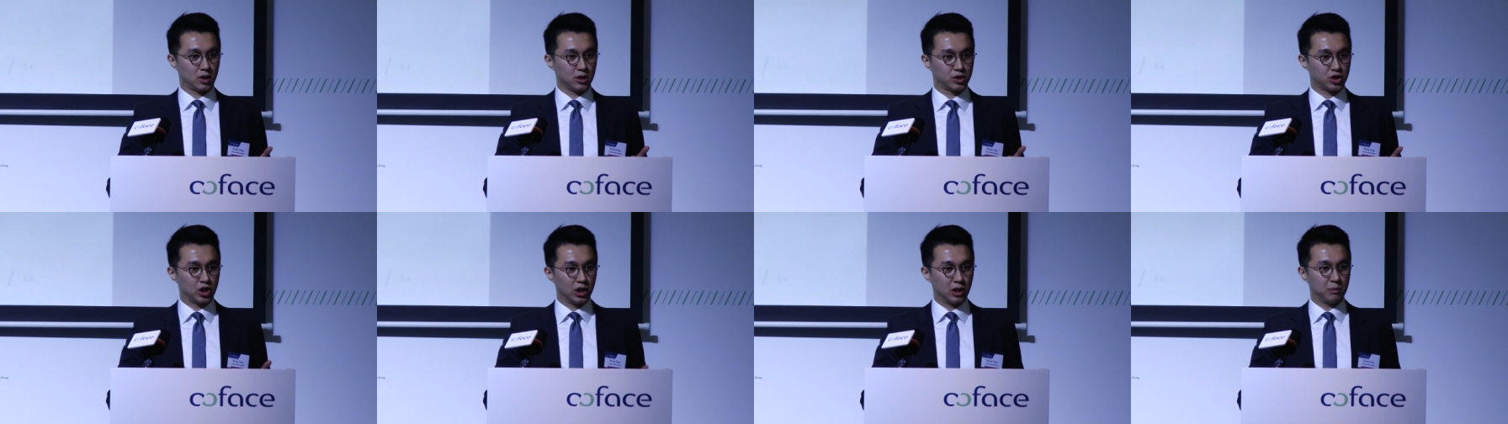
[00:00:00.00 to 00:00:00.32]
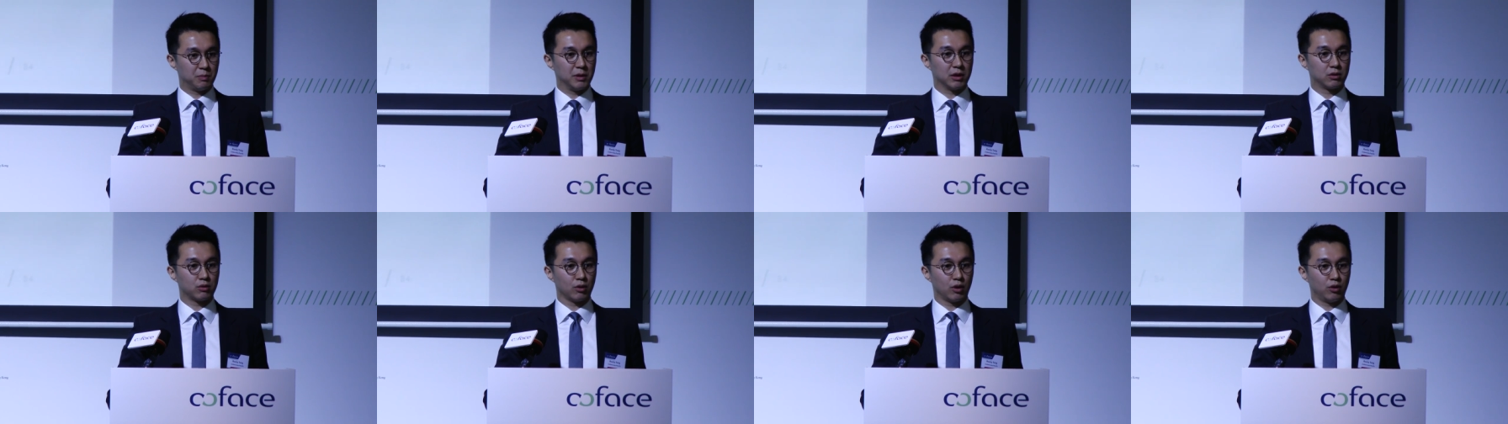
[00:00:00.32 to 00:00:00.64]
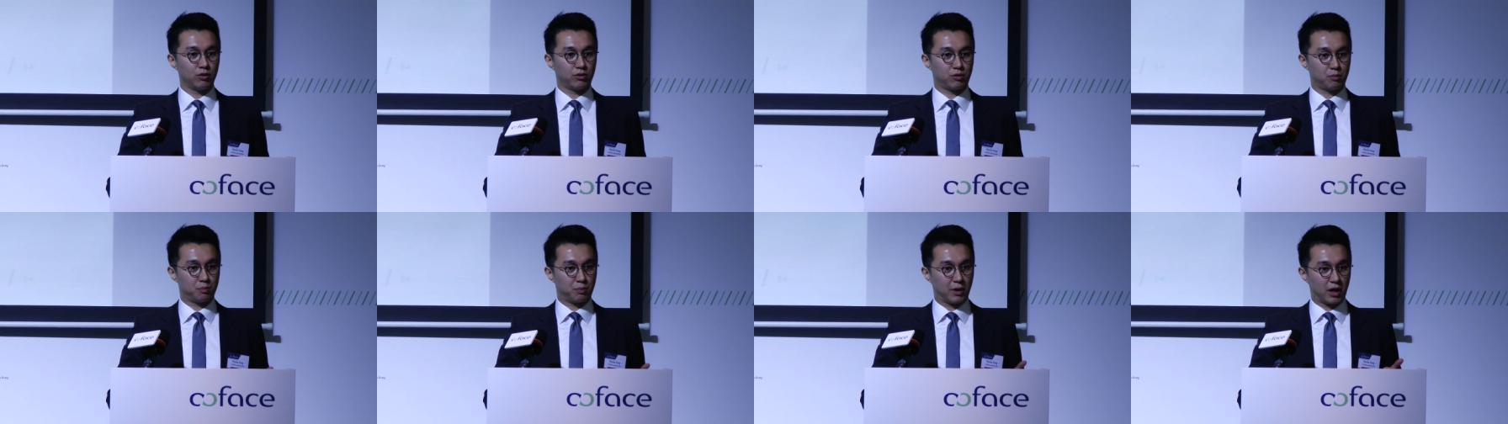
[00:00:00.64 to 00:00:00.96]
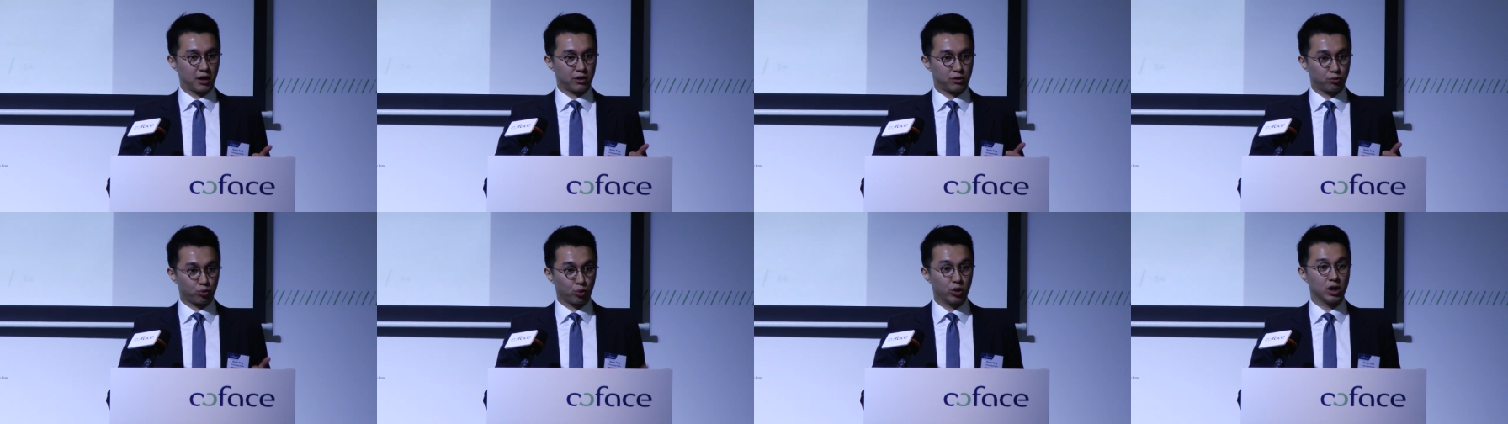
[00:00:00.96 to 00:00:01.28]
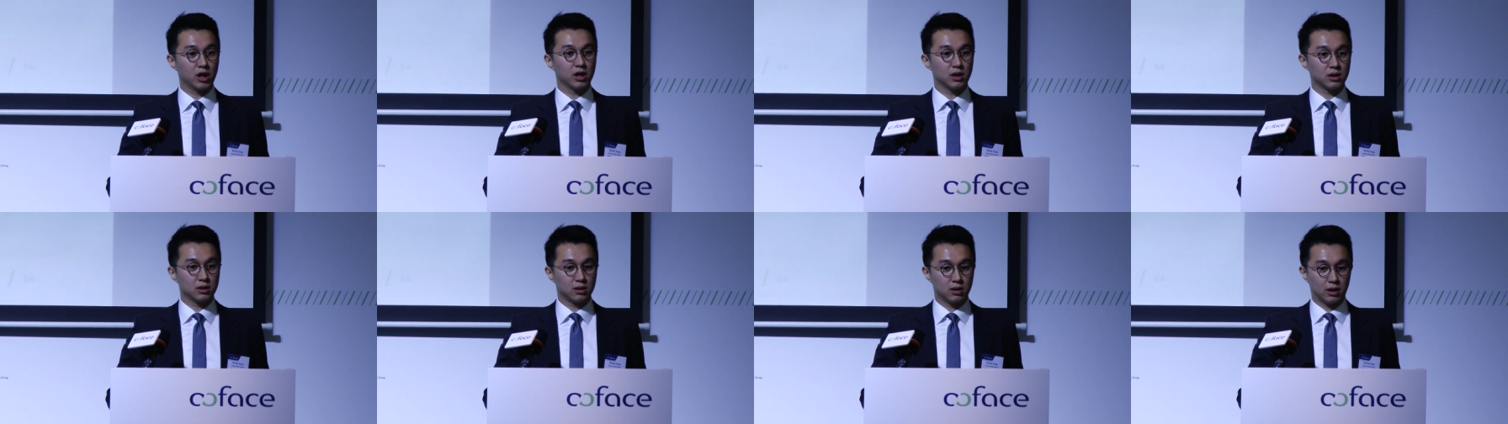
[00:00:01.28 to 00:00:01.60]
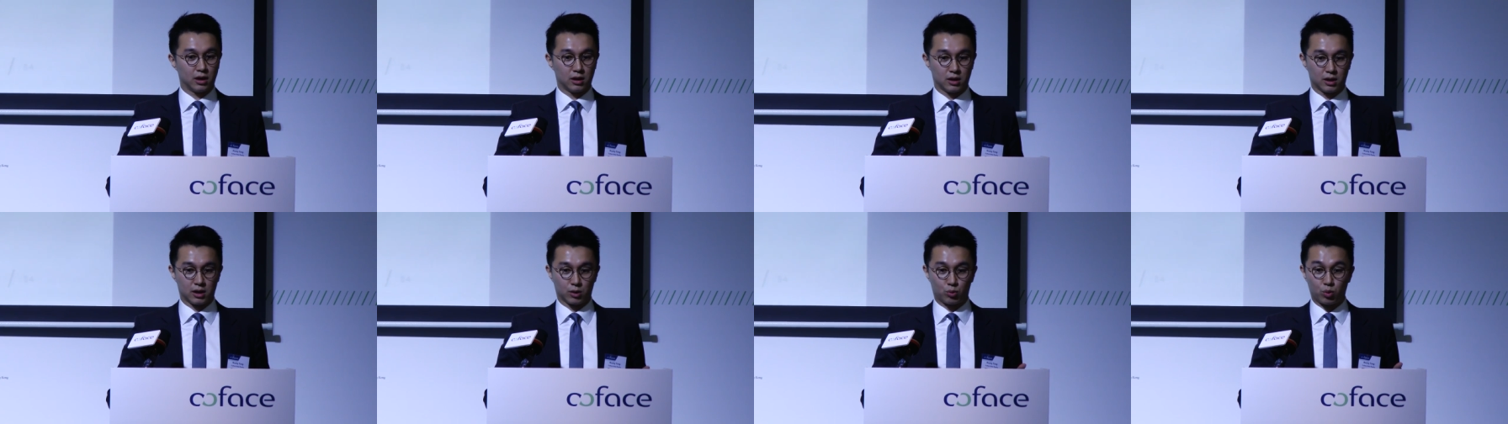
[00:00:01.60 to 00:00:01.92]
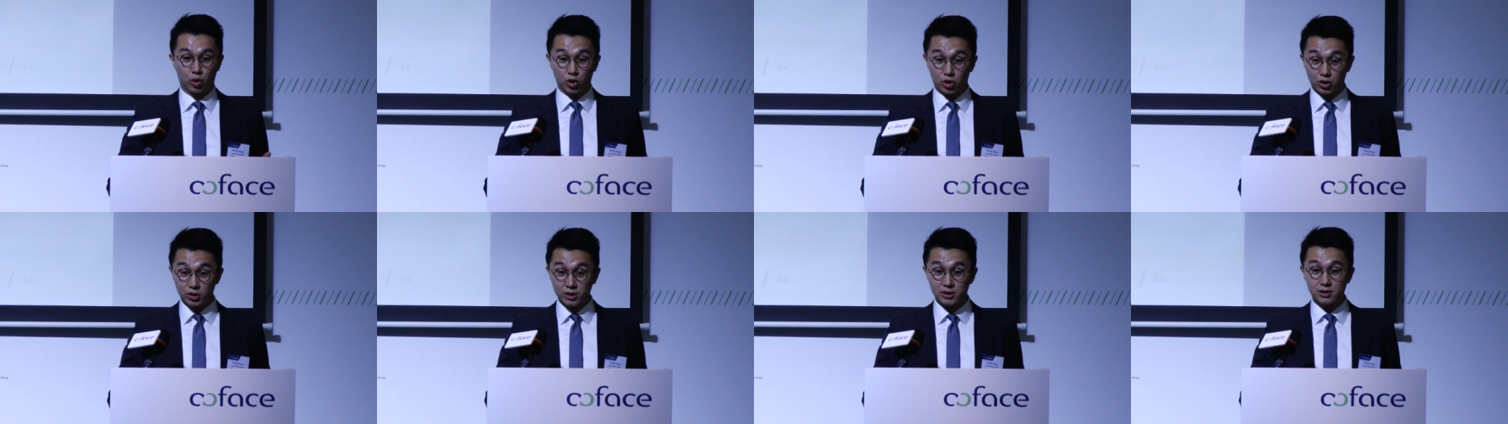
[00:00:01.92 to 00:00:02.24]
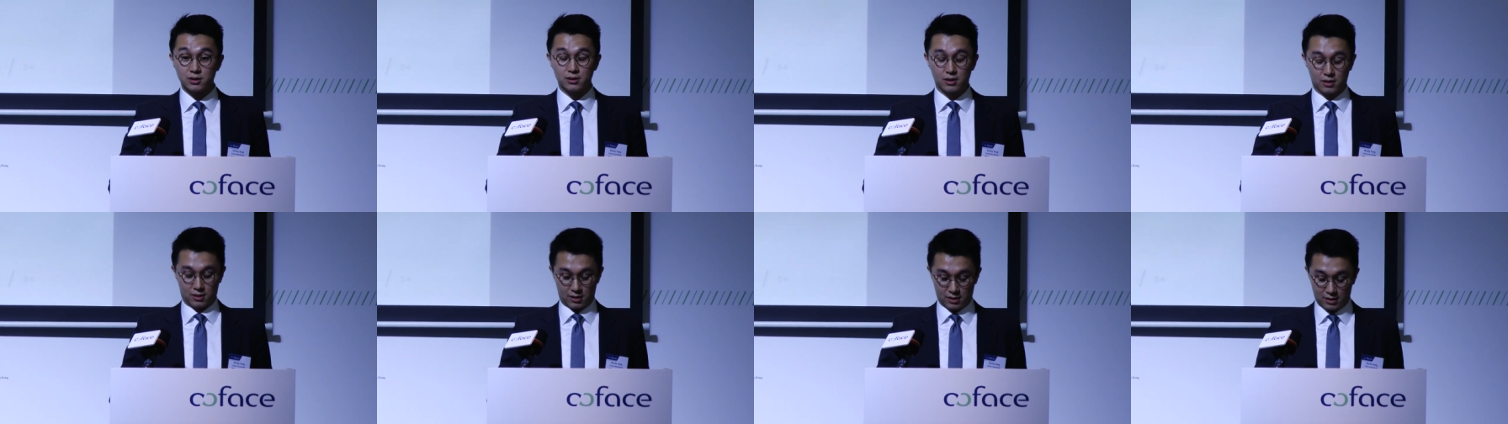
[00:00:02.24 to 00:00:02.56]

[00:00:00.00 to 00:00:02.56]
G D P growth by three uh, quarters,